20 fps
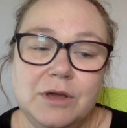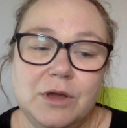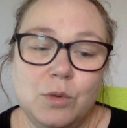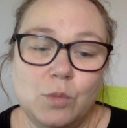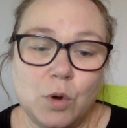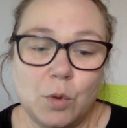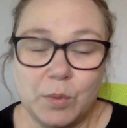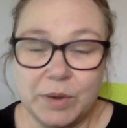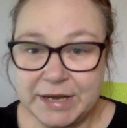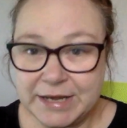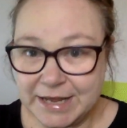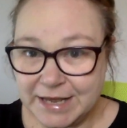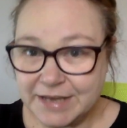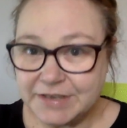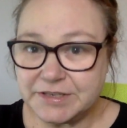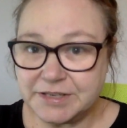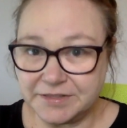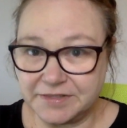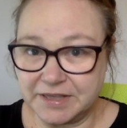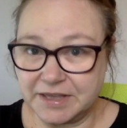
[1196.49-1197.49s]
What we need
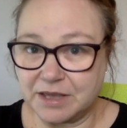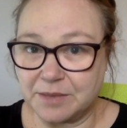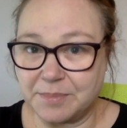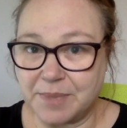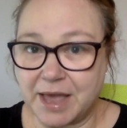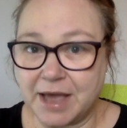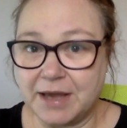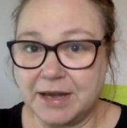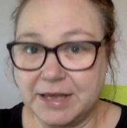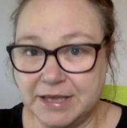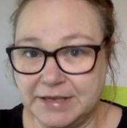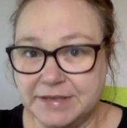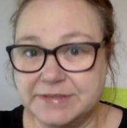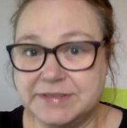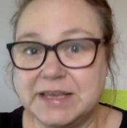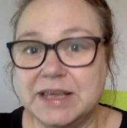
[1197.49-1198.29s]
to think about is